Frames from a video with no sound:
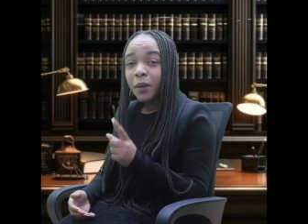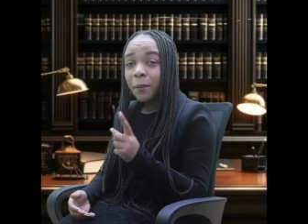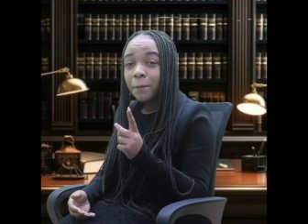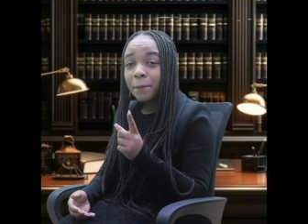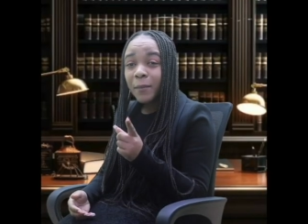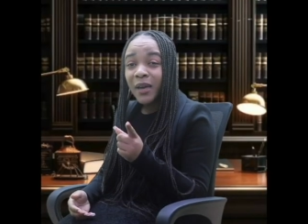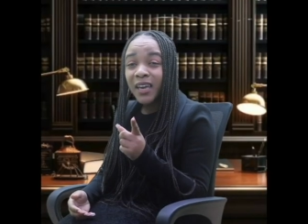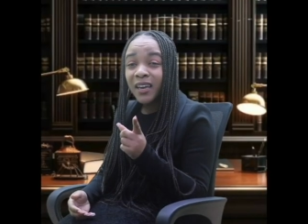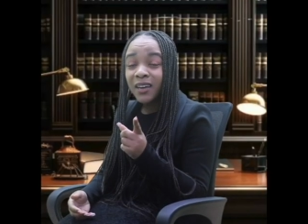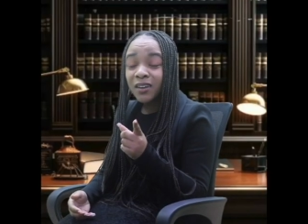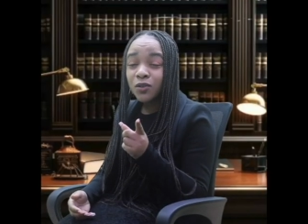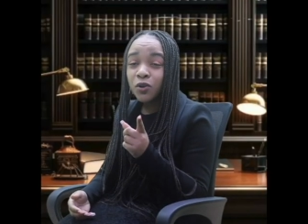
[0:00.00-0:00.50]

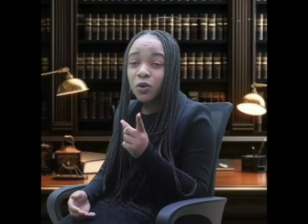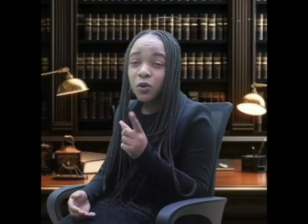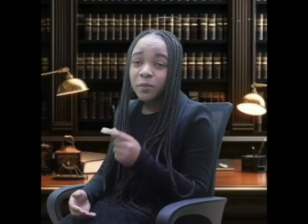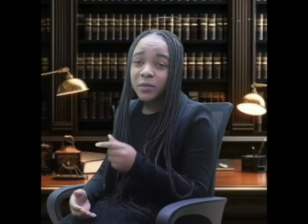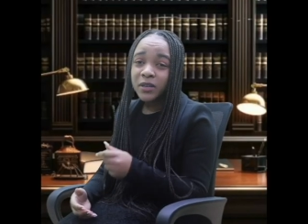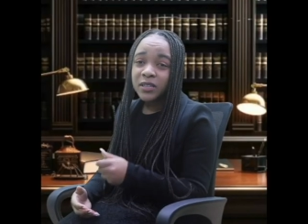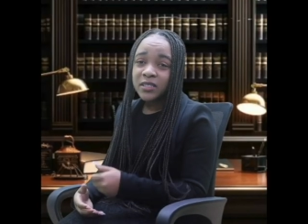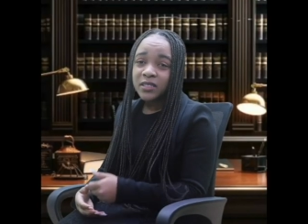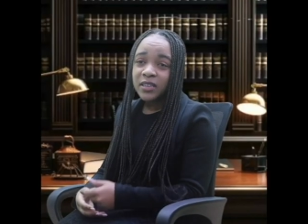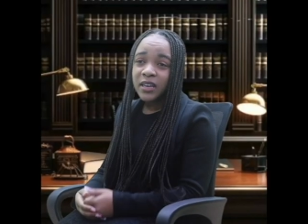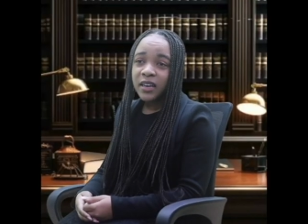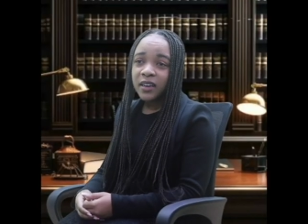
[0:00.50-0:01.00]
Make no
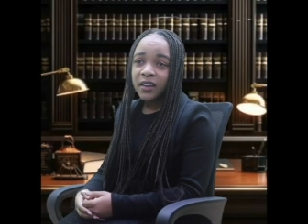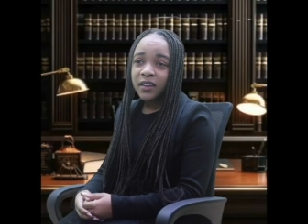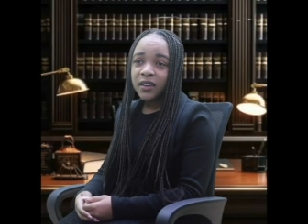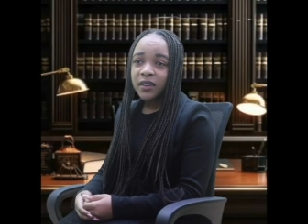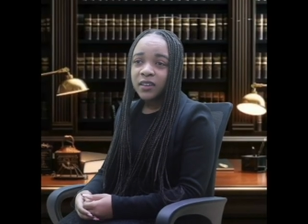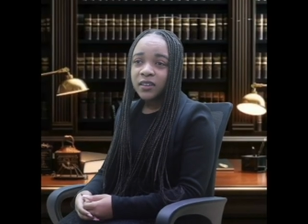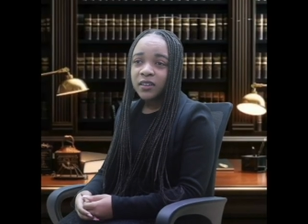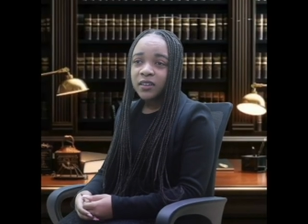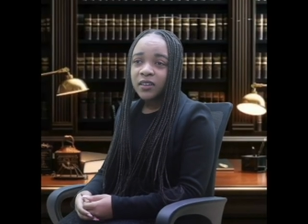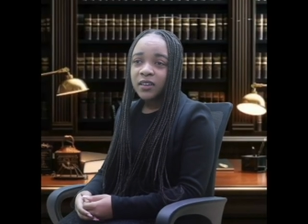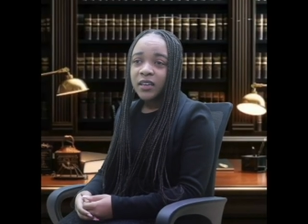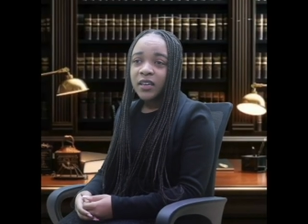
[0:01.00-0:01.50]
mistake,
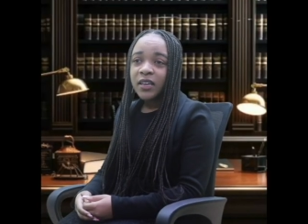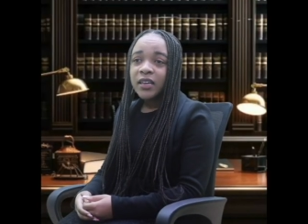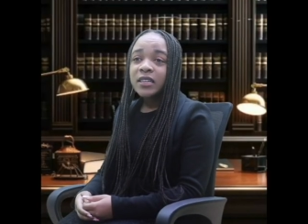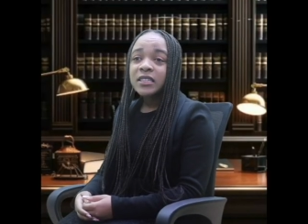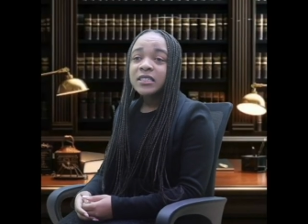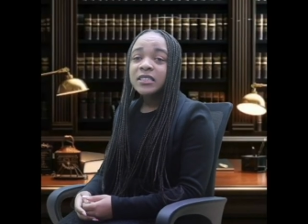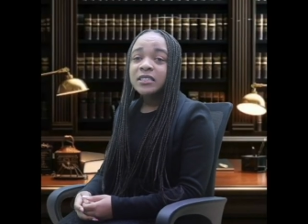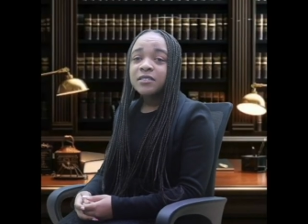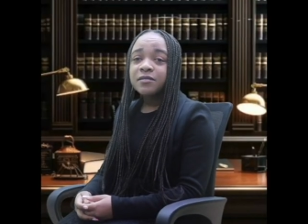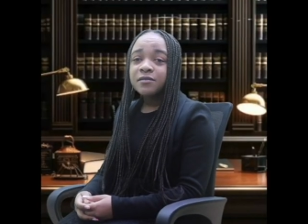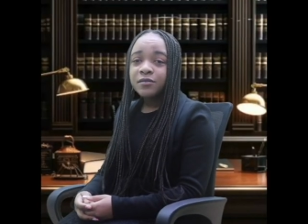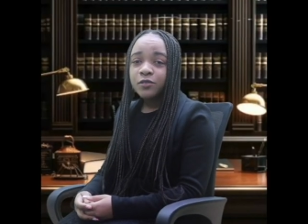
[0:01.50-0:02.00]

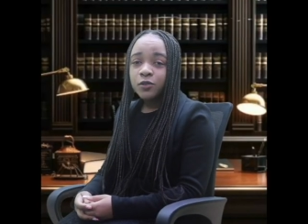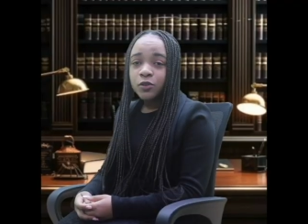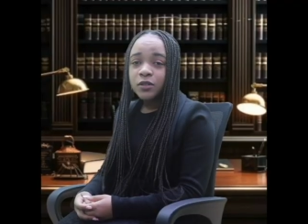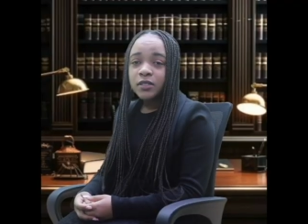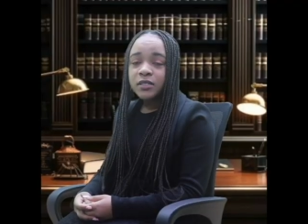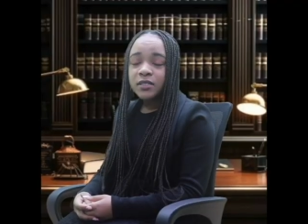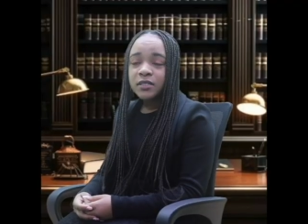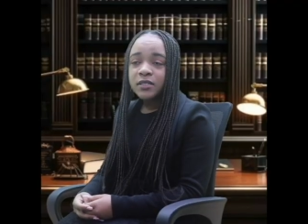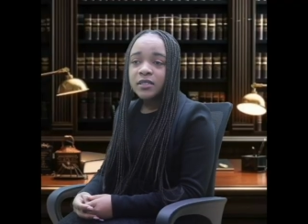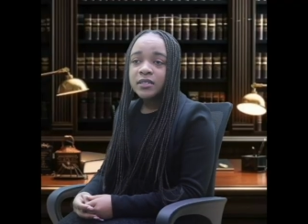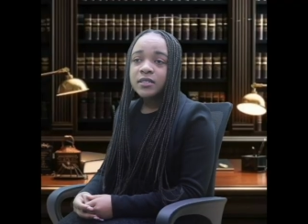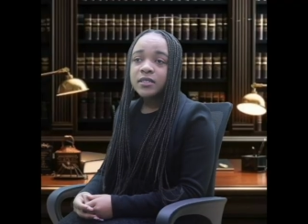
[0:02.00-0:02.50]

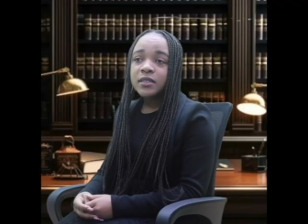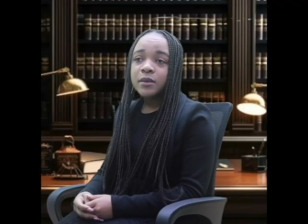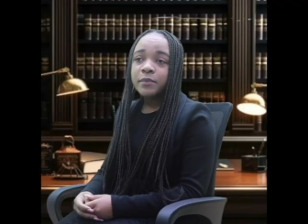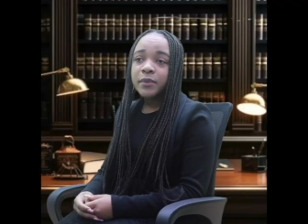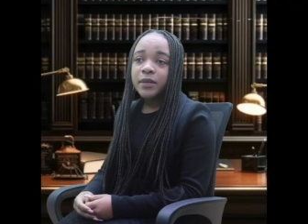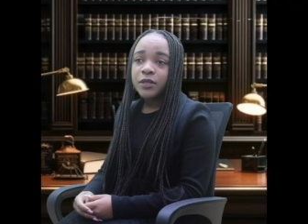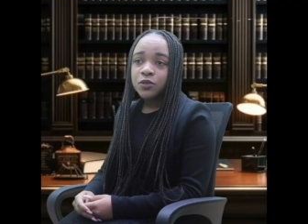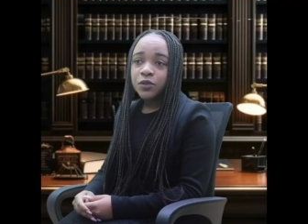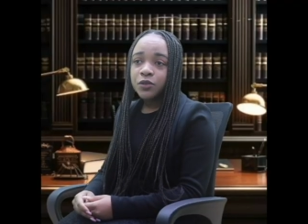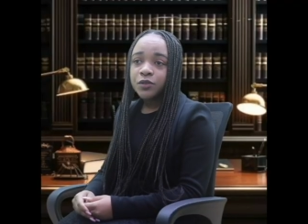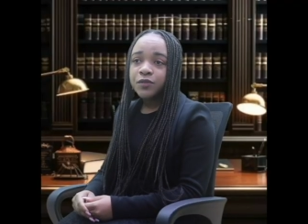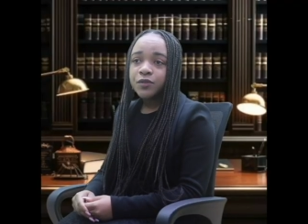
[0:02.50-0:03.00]
divorce is a
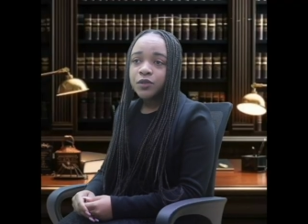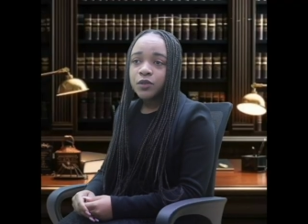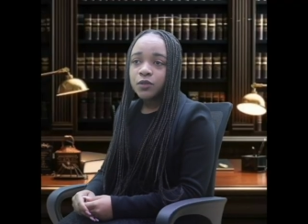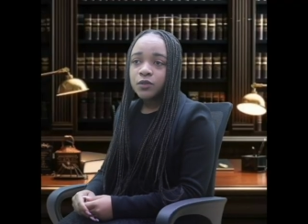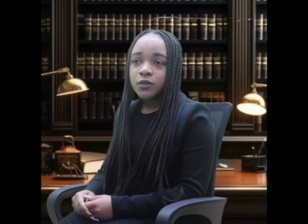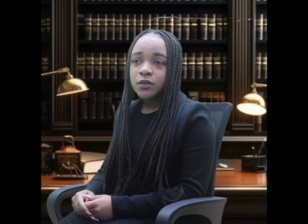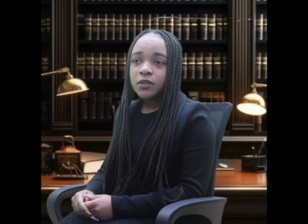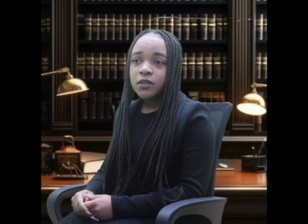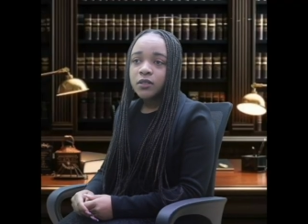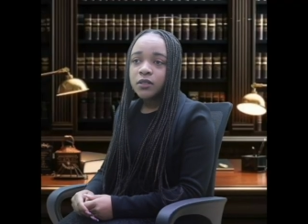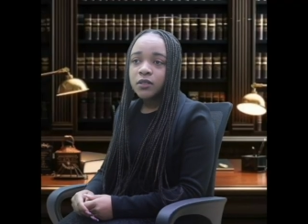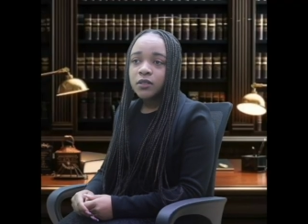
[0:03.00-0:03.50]
battlefield,